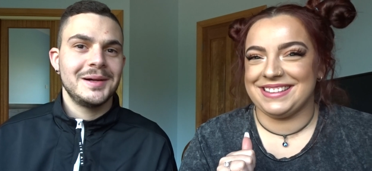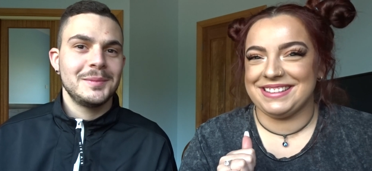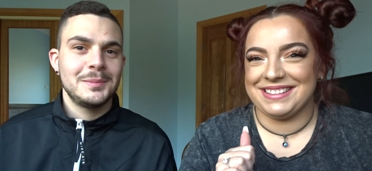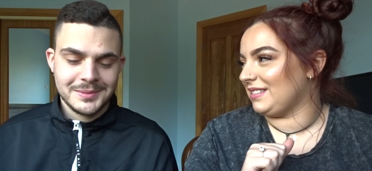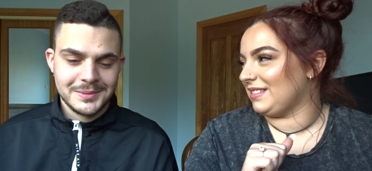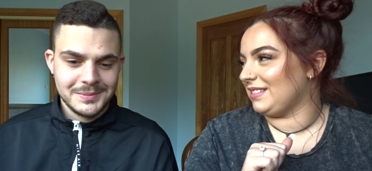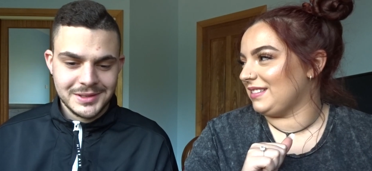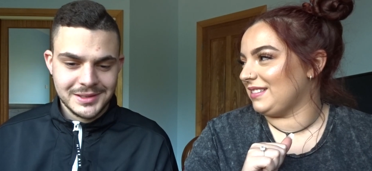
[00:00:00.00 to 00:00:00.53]
Speaker 1: up.
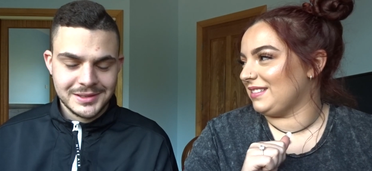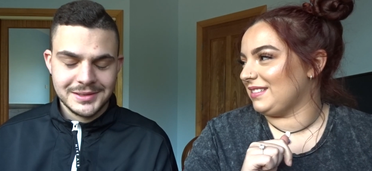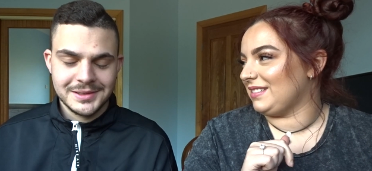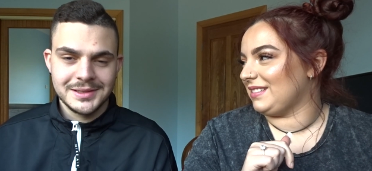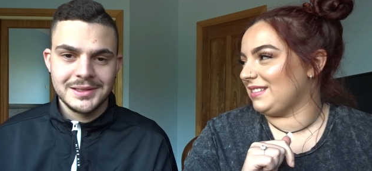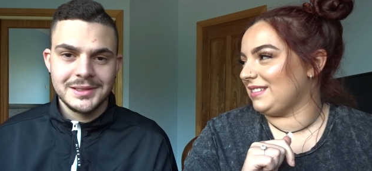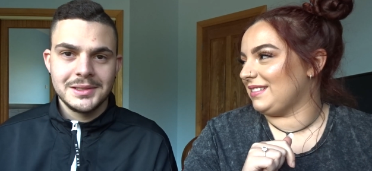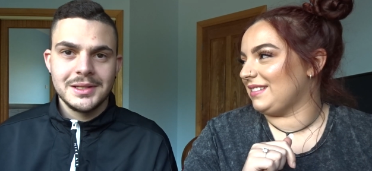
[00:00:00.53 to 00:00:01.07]
I'm going to
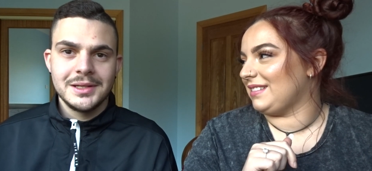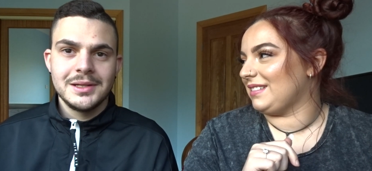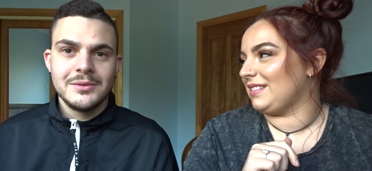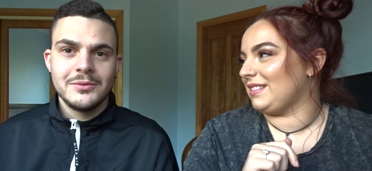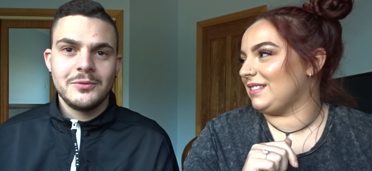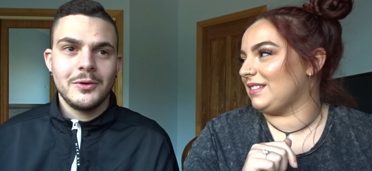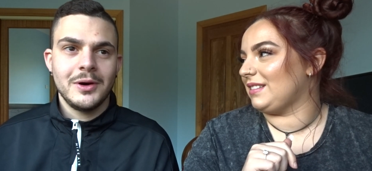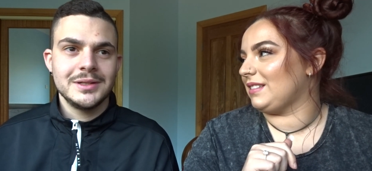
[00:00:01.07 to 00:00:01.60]

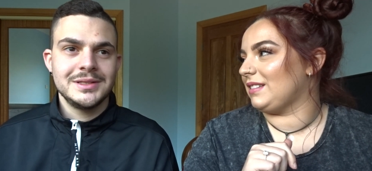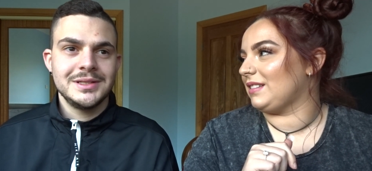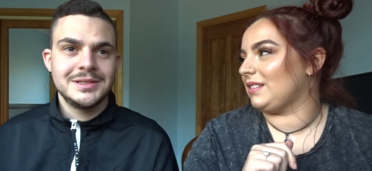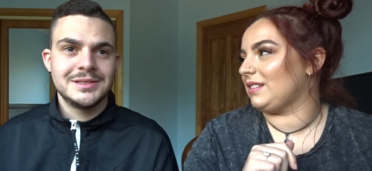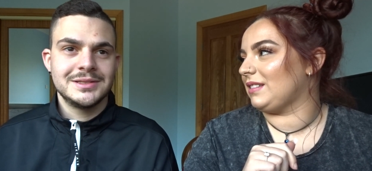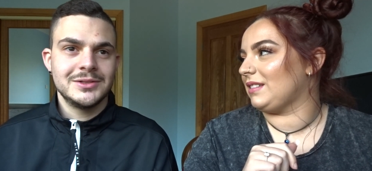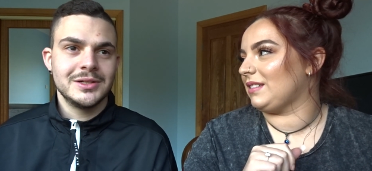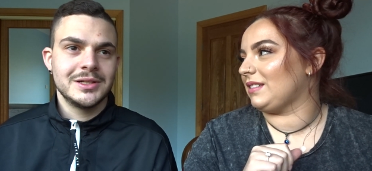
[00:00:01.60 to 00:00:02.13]
fight this
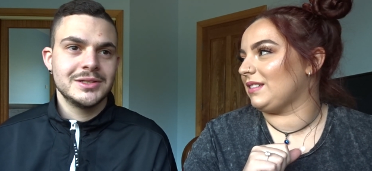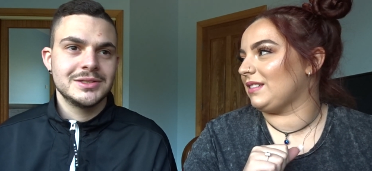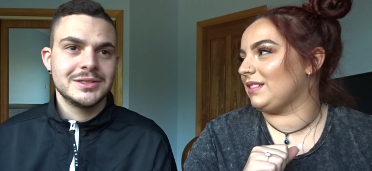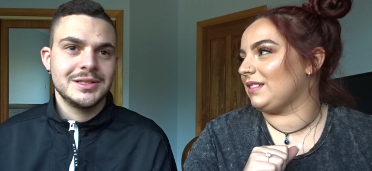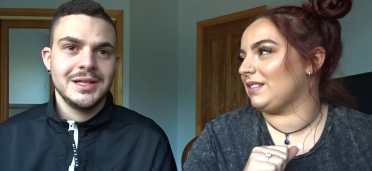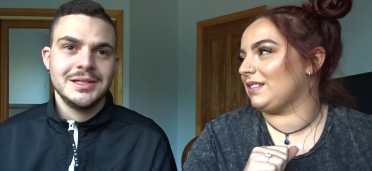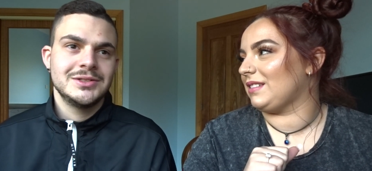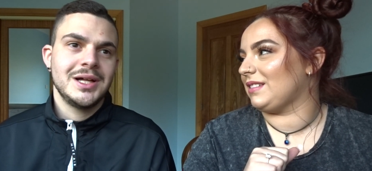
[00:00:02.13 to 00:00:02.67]
through because
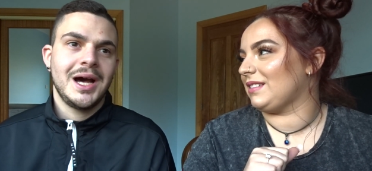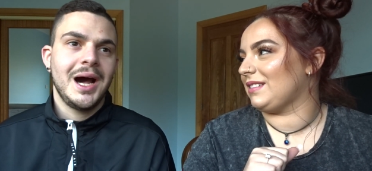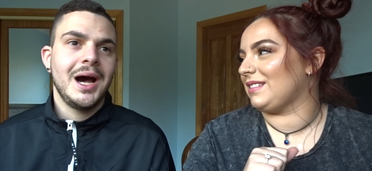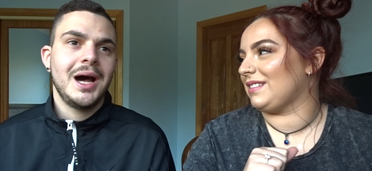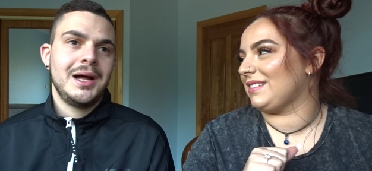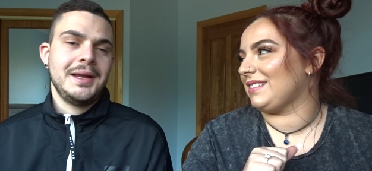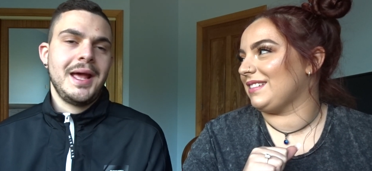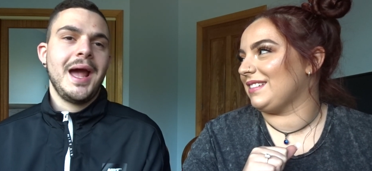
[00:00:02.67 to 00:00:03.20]
that's
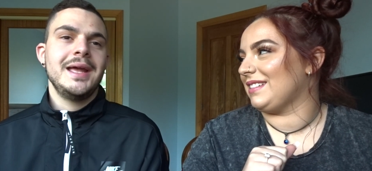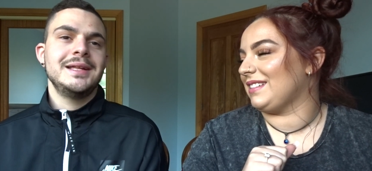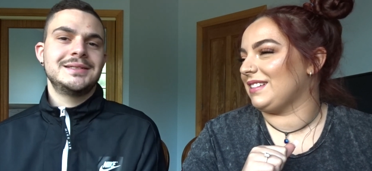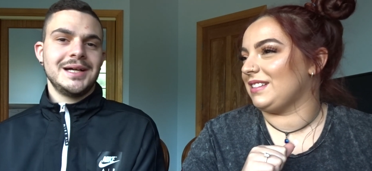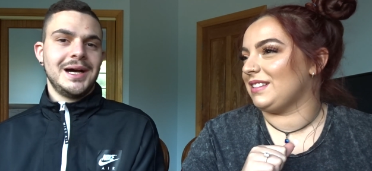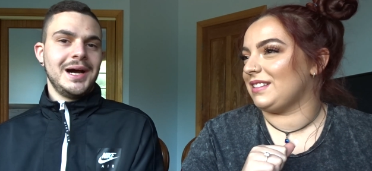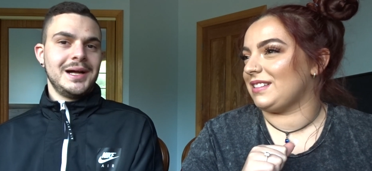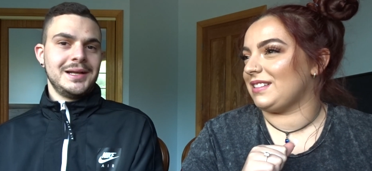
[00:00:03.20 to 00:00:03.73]
hard.
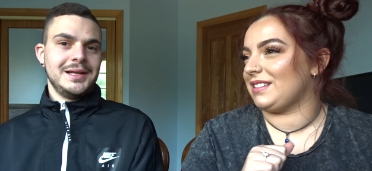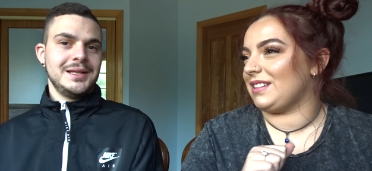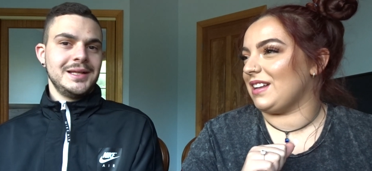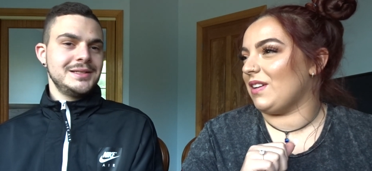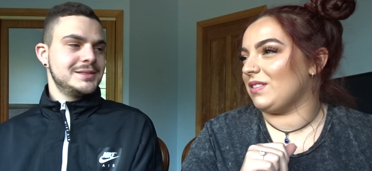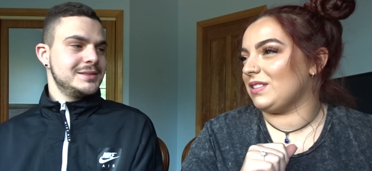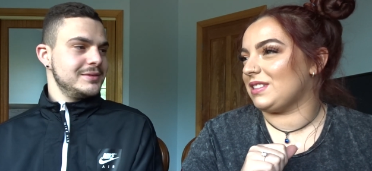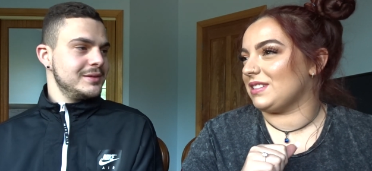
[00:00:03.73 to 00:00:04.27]
Eight's hard. At
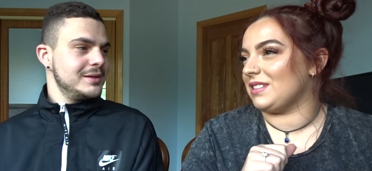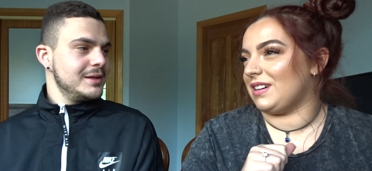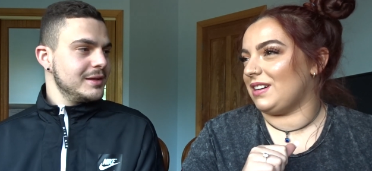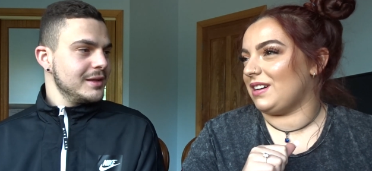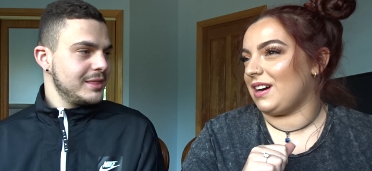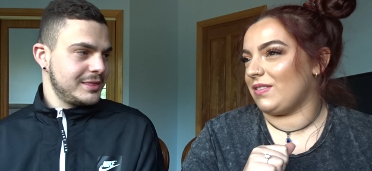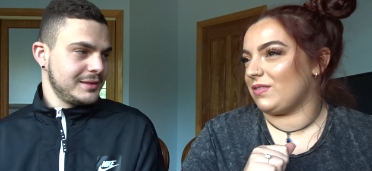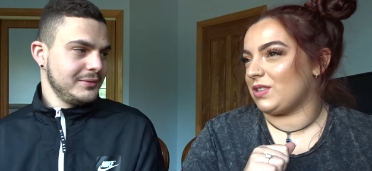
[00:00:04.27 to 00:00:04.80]
least no,
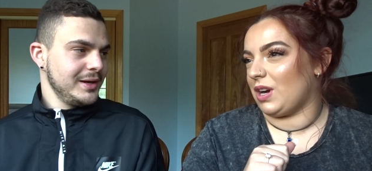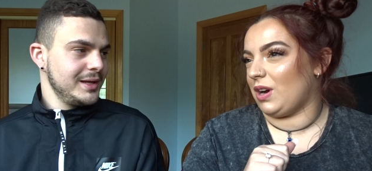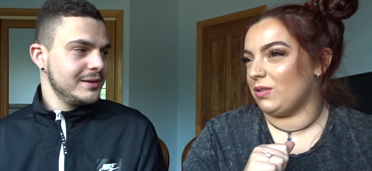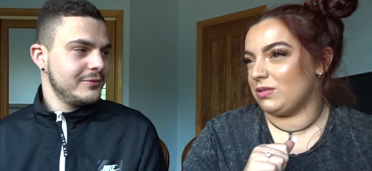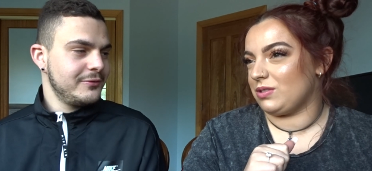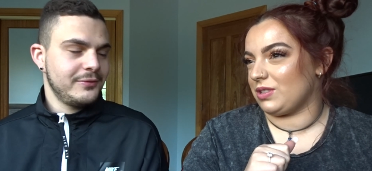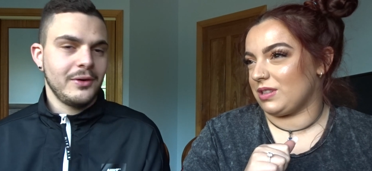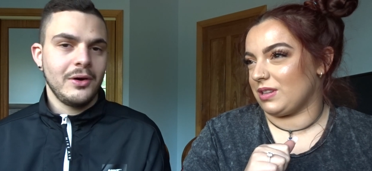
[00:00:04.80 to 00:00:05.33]
three
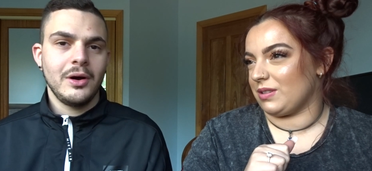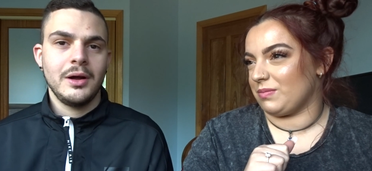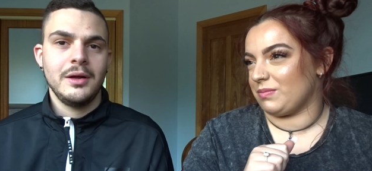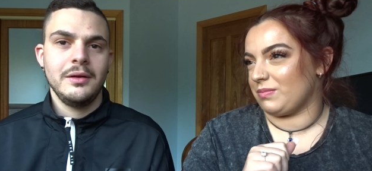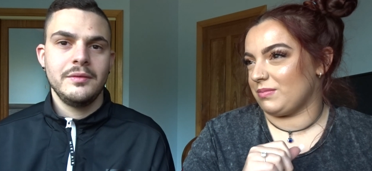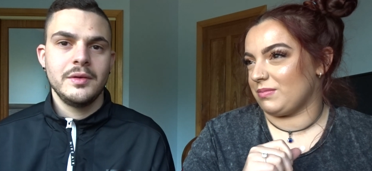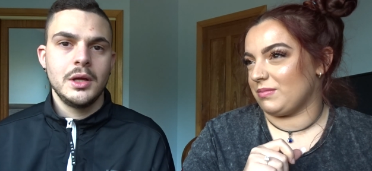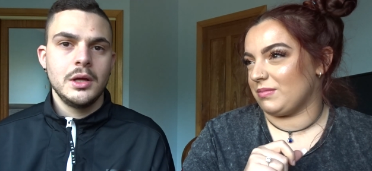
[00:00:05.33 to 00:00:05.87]
or five.